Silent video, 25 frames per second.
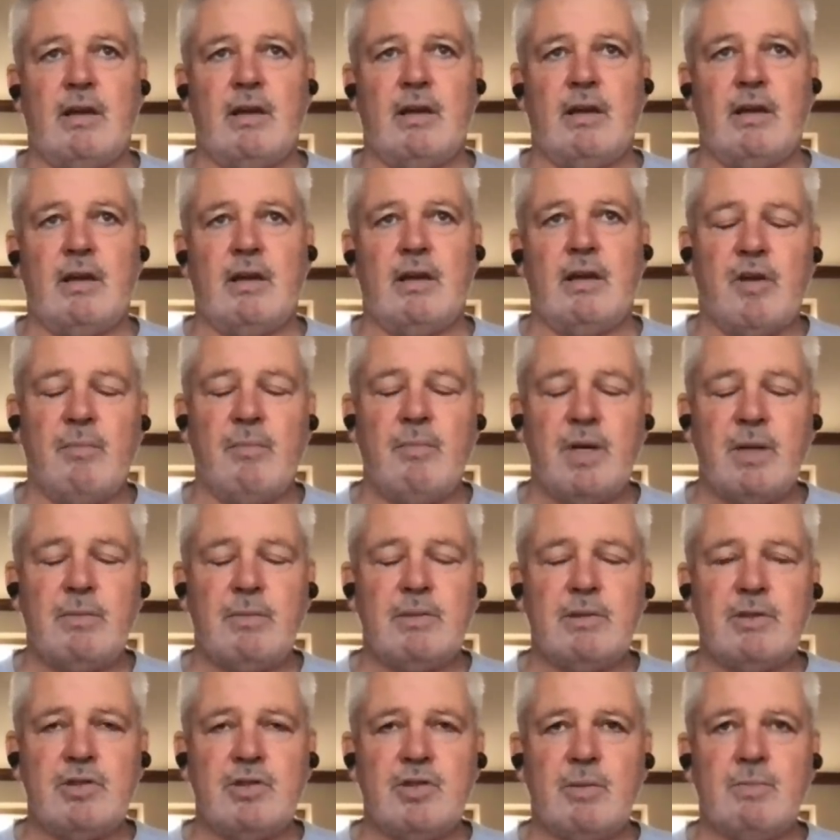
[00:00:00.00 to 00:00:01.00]
Uh, from
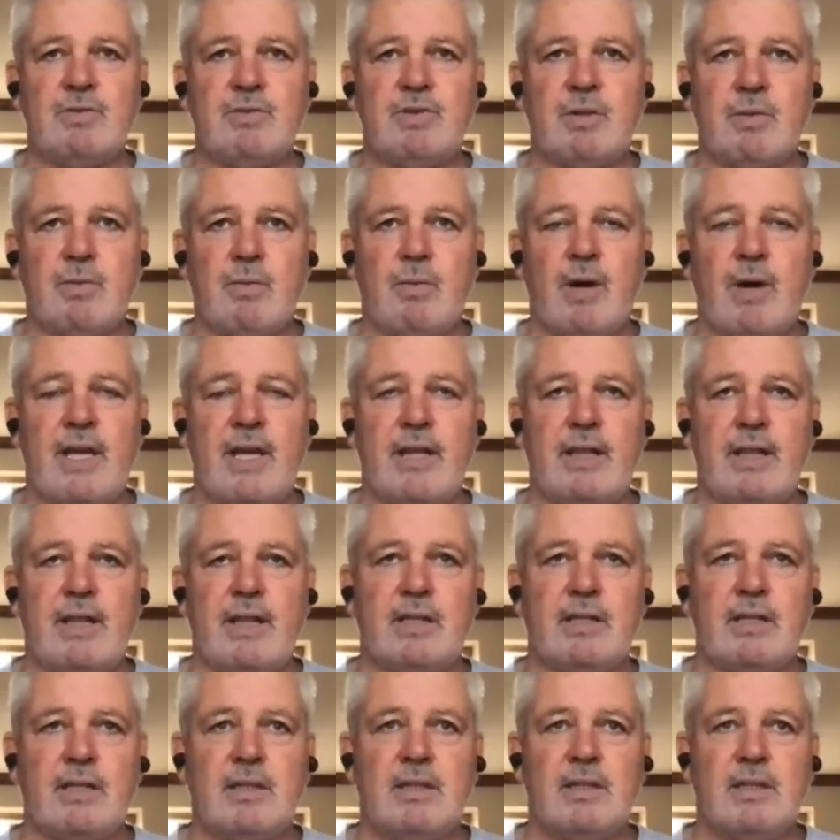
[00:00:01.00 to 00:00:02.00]
him in terms of the way that
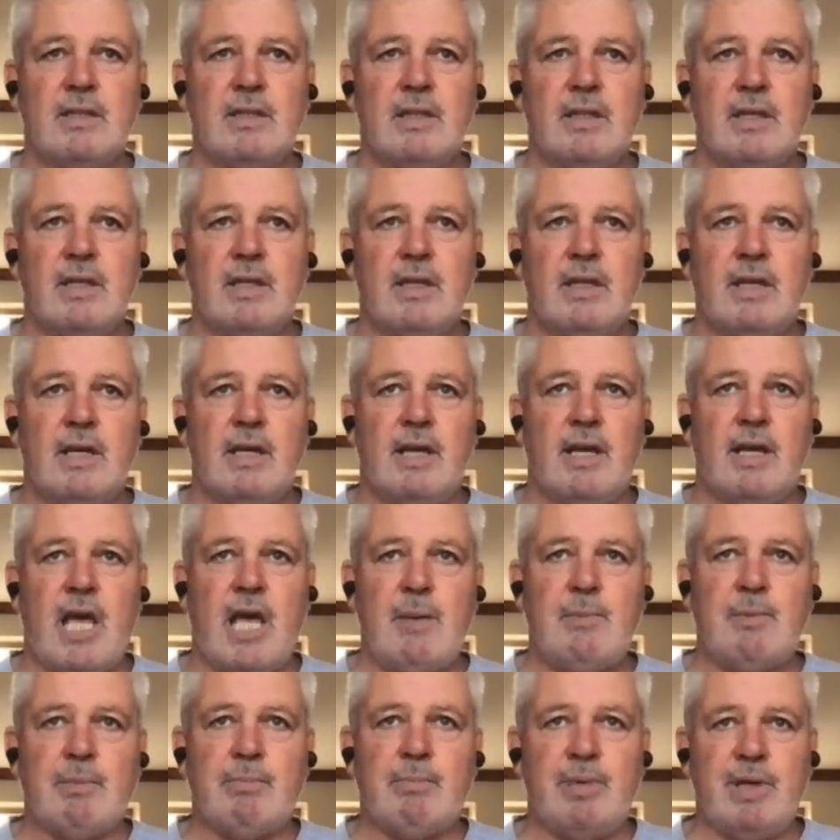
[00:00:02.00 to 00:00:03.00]

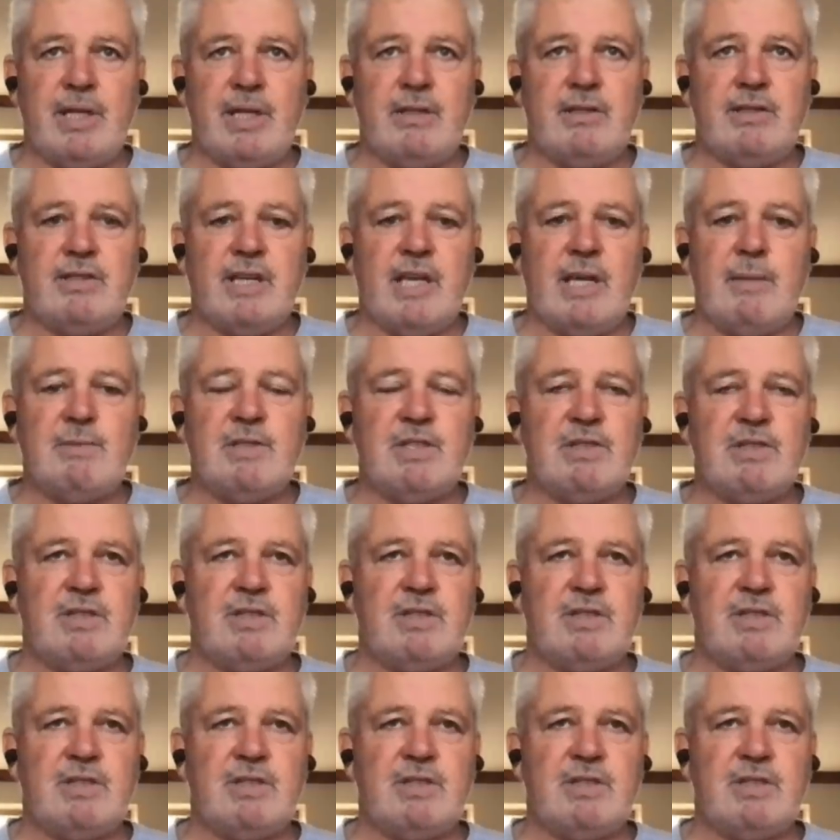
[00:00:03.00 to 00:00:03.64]
he prepared teams.